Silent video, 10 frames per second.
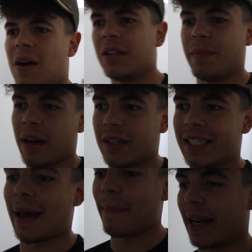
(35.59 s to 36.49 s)
He's be here in
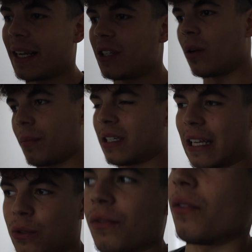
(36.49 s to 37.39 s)
10 minutes, so it's
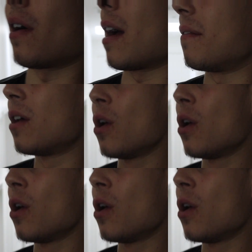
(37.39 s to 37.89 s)
like 12:05.